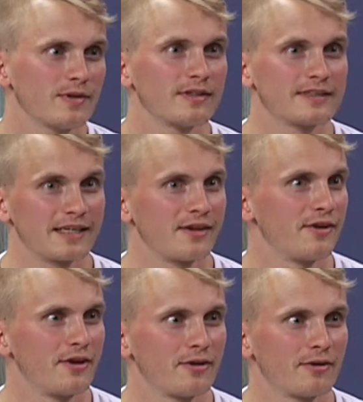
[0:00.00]
The second
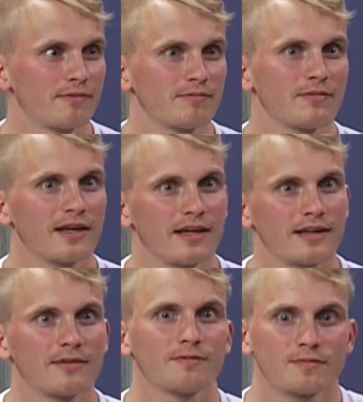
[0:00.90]
year,
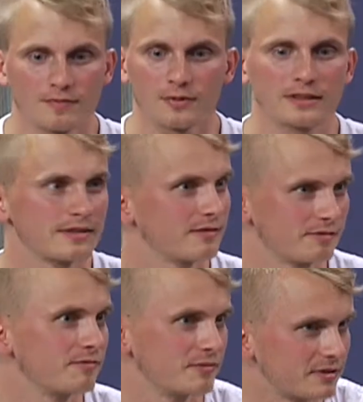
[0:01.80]
like, was
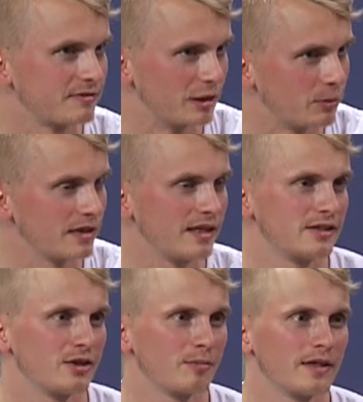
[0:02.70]
a little bit
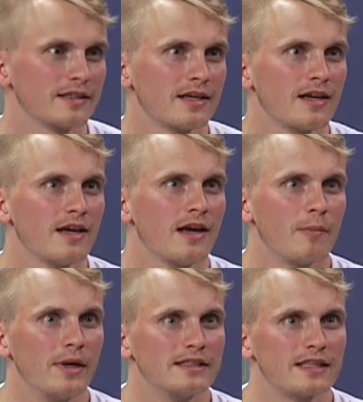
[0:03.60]
easier, but
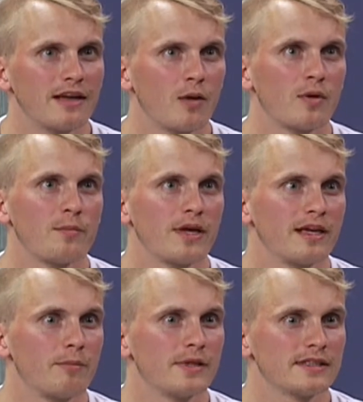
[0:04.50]
basically now we've been
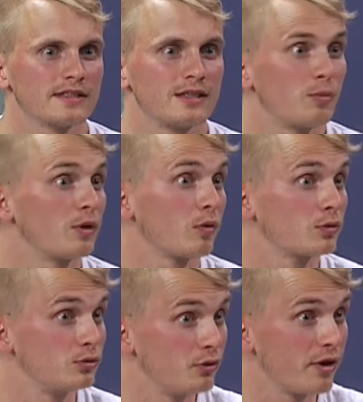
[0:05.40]
in business a little bit over
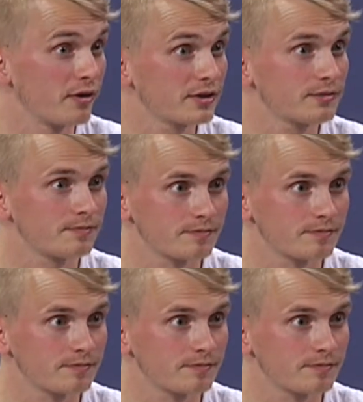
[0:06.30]
two years.